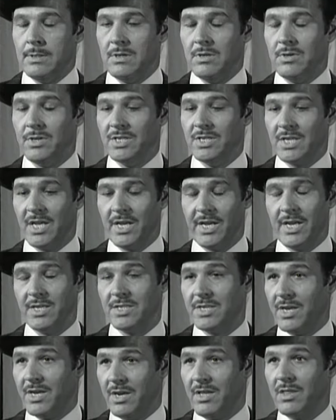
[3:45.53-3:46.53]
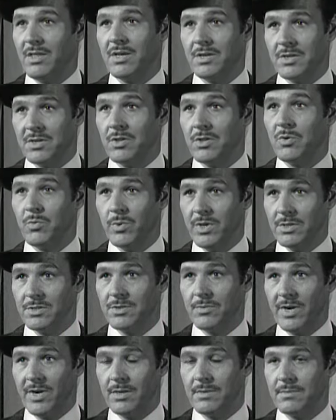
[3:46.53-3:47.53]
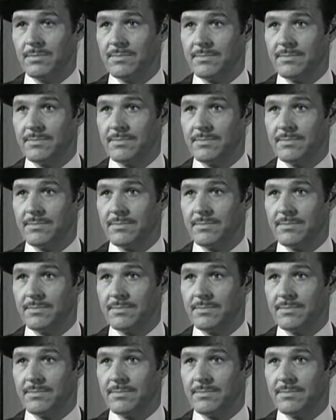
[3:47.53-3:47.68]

Lucas, I can't say anything until the will's read.